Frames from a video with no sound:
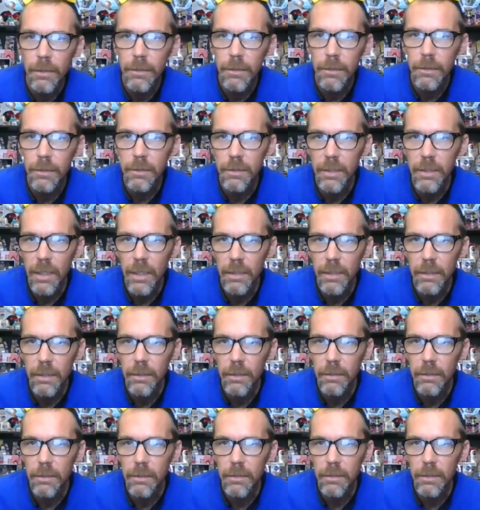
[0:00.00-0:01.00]

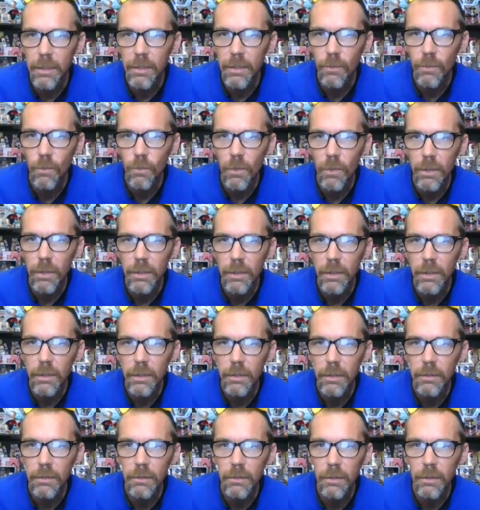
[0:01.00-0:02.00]
Settings, then what
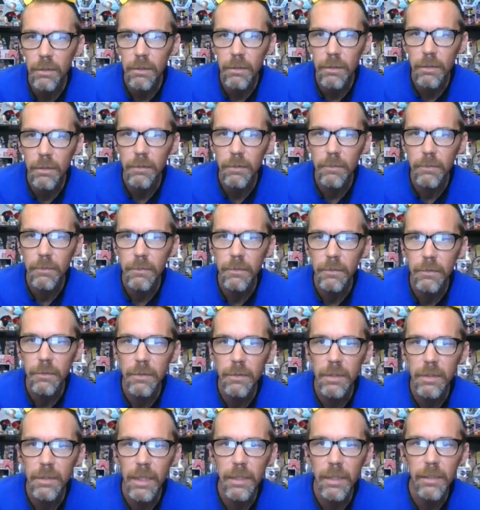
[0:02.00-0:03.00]
again? Sorry.
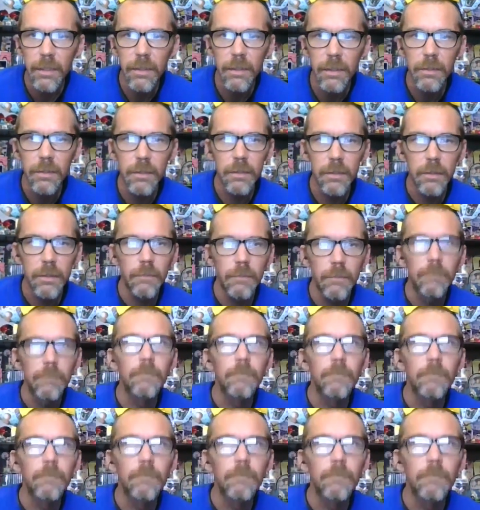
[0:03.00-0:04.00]
Settings,
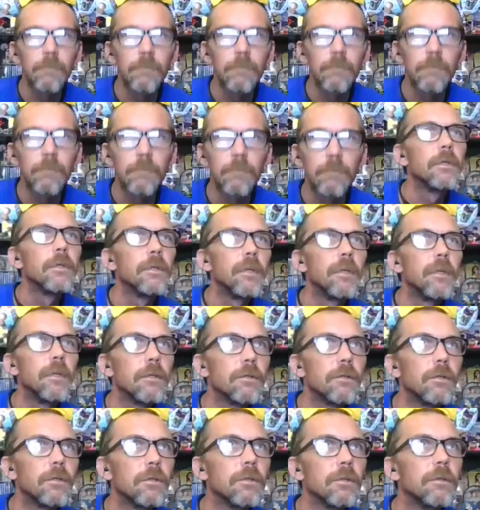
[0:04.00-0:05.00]
and then it
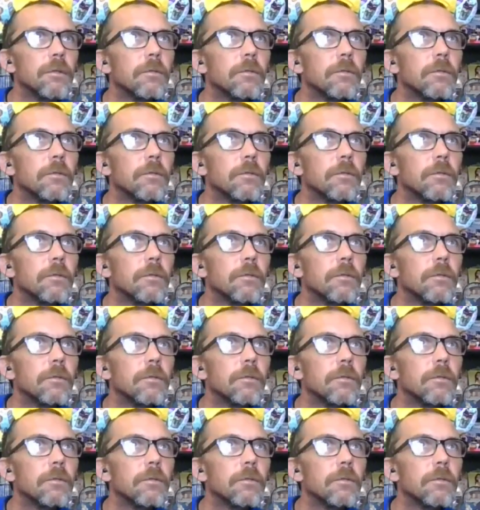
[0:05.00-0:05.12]
should.